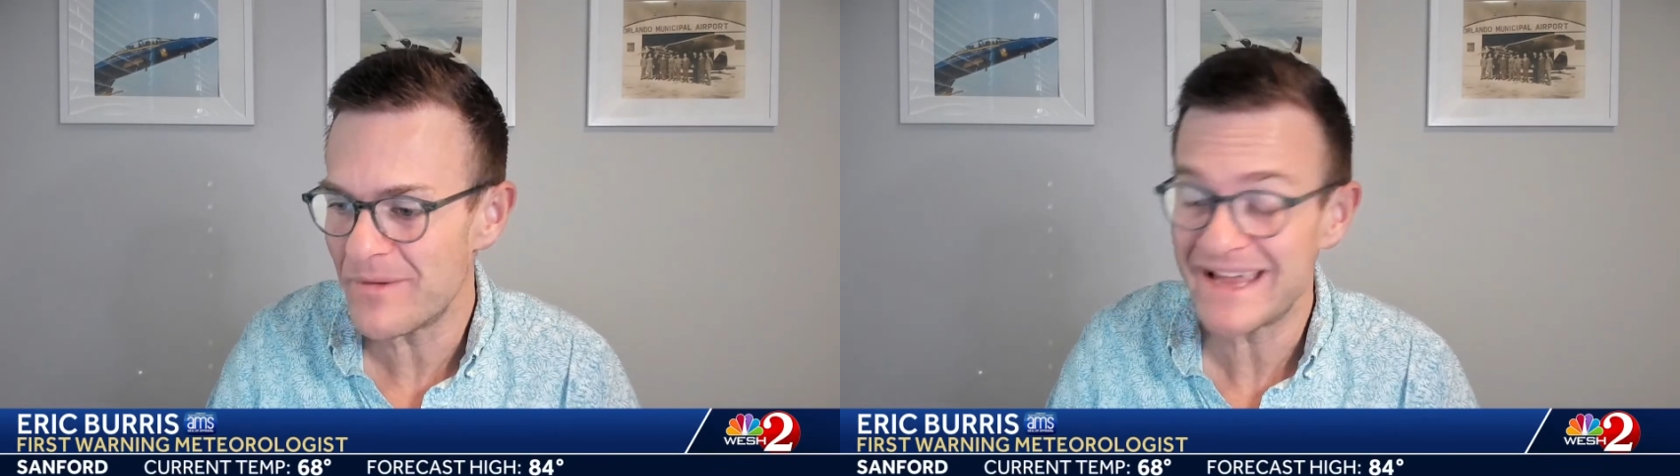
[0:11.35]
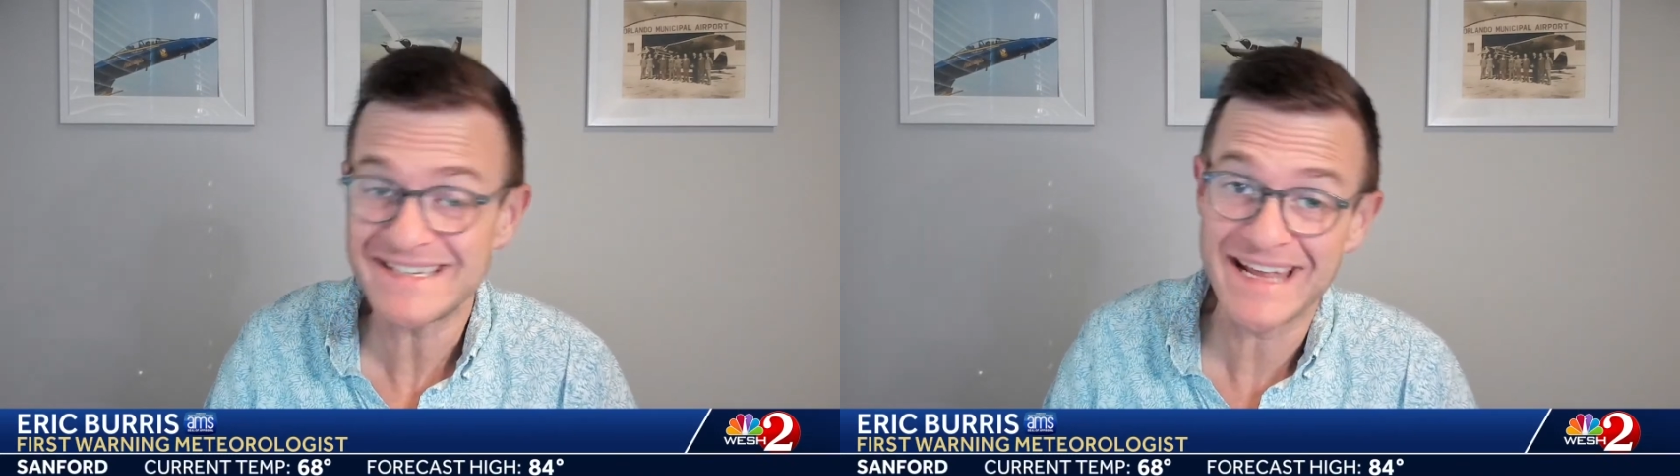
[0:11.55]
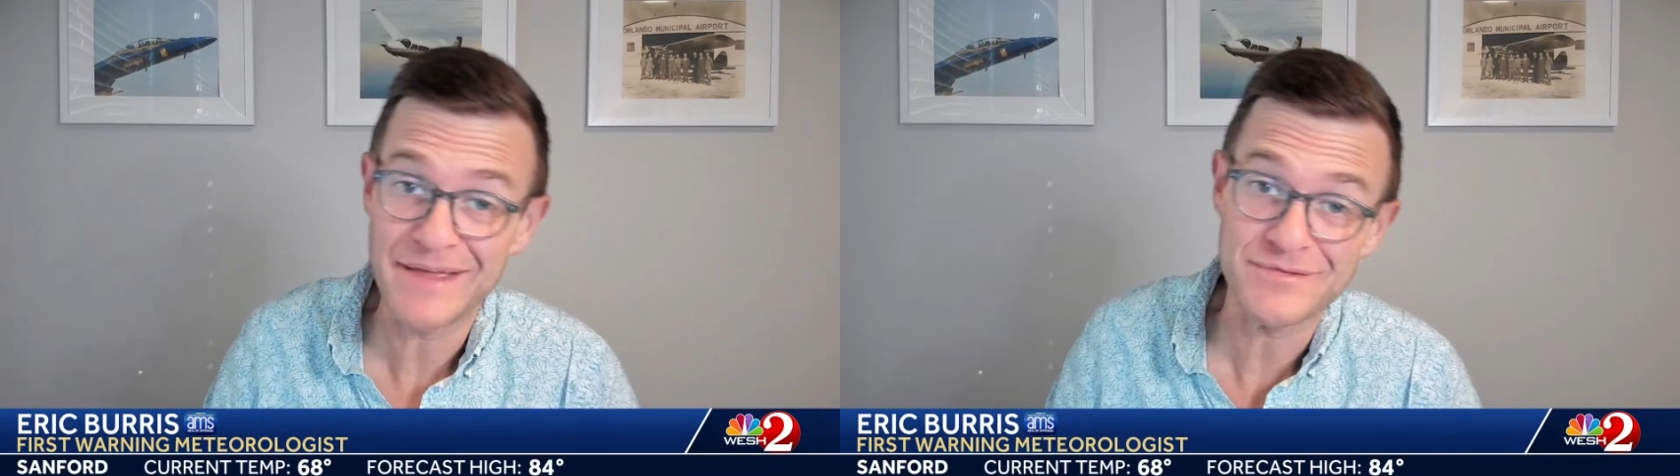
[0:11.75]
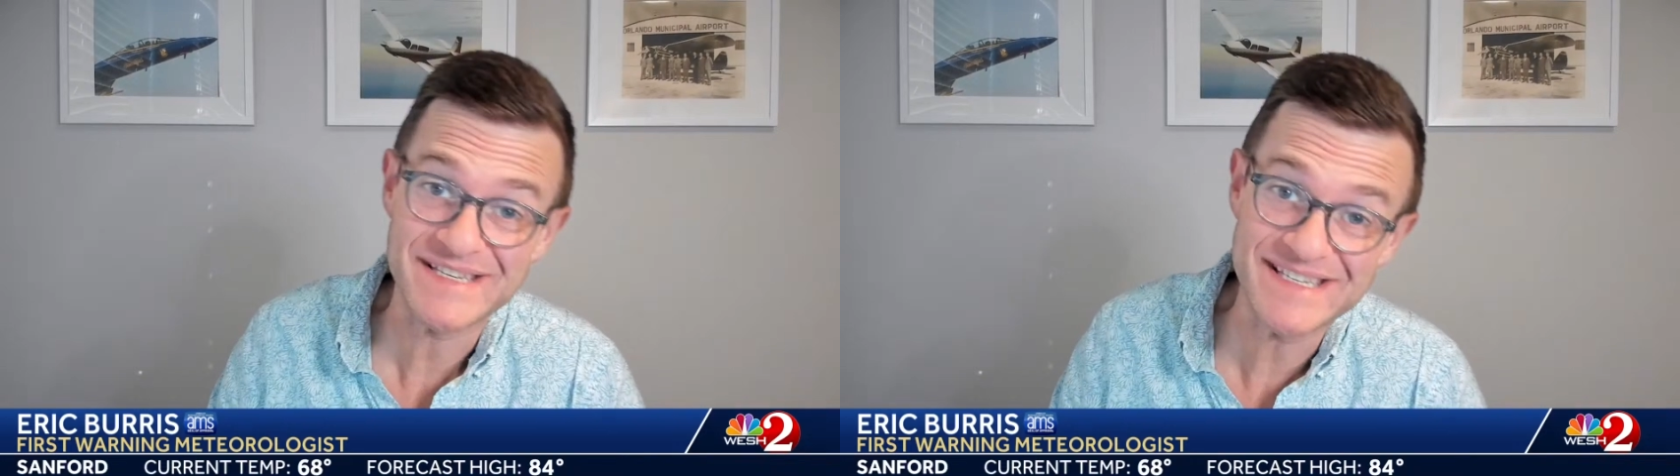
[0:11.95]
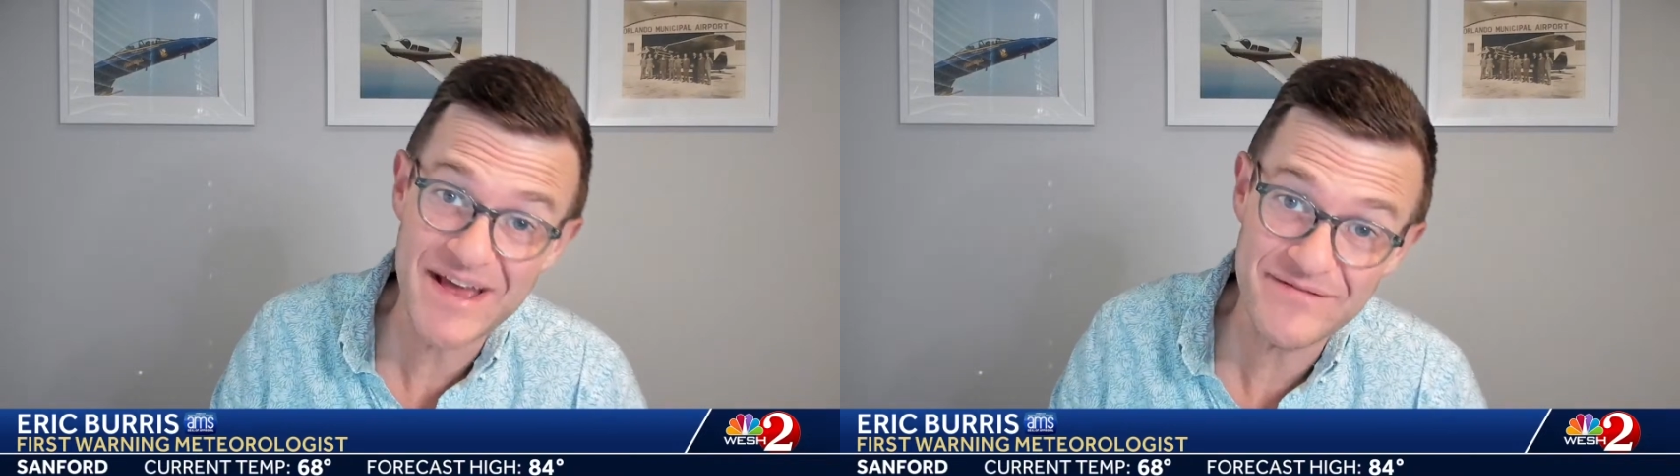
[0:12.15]
We get together
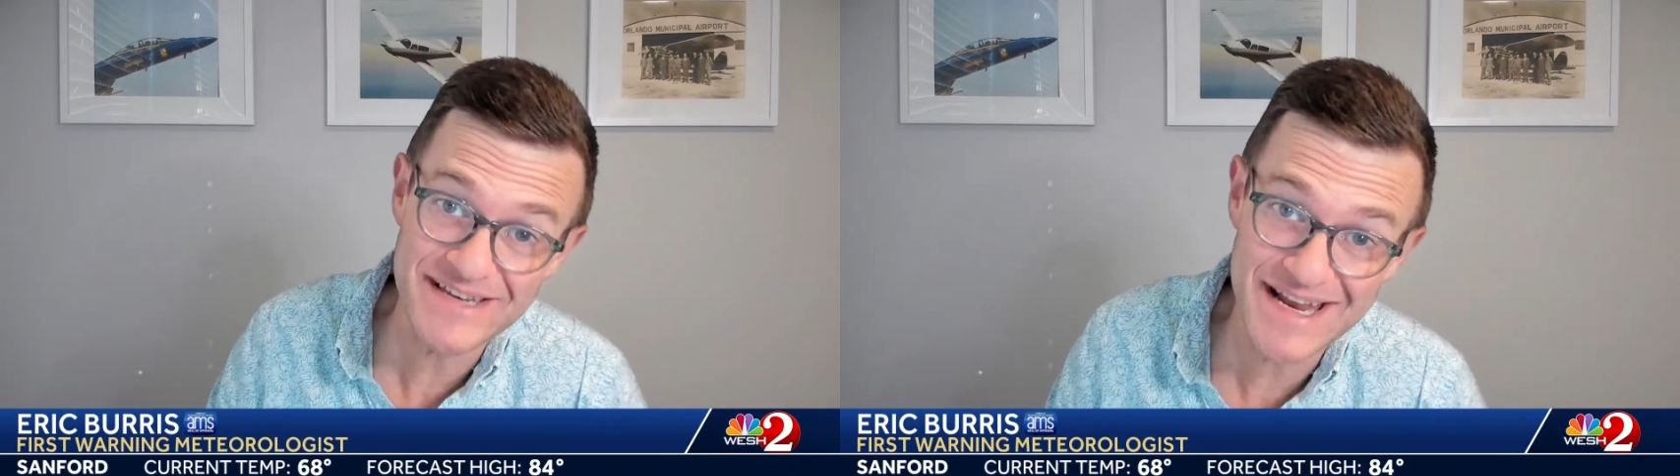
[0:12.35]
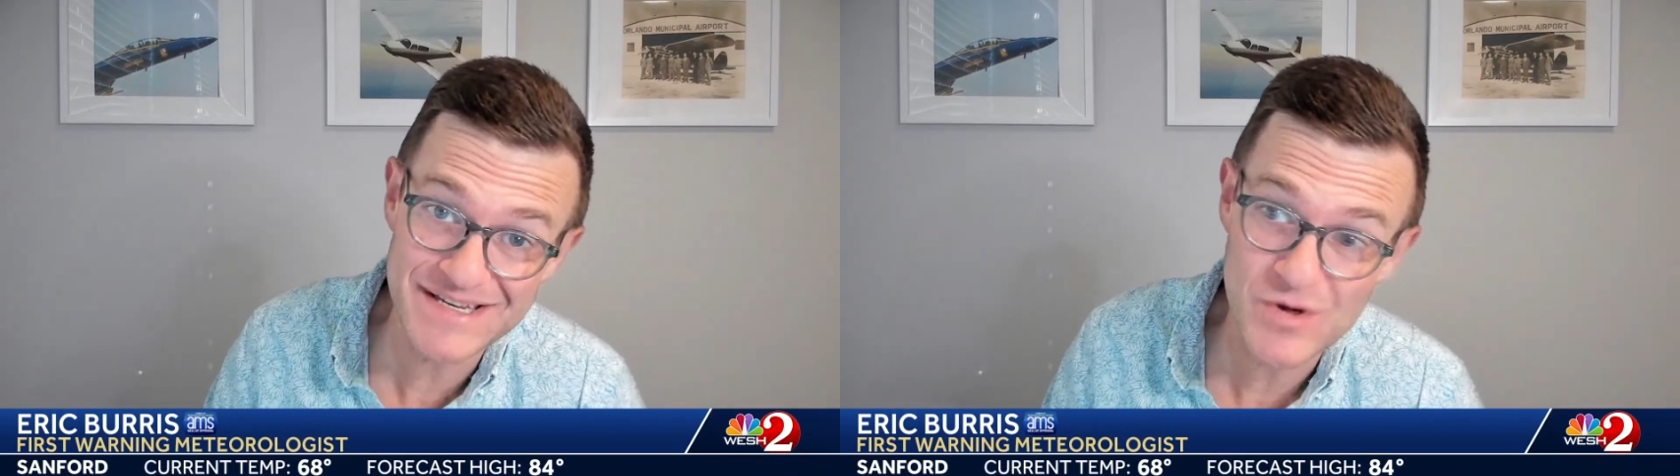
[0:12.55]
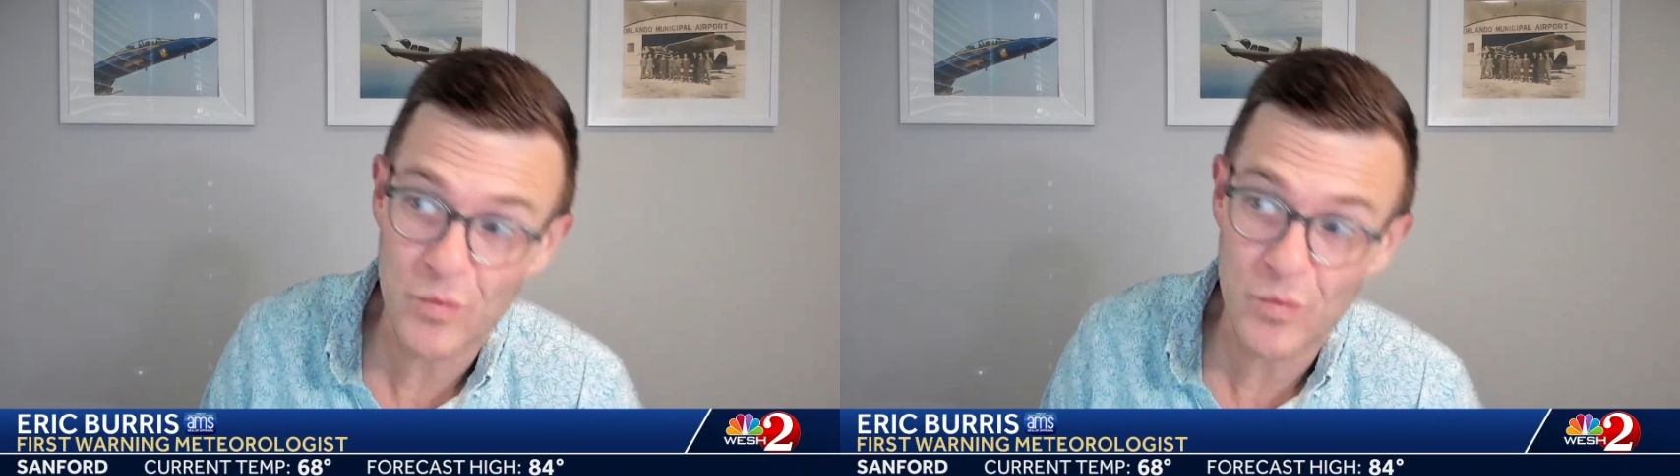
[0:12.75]
7 days a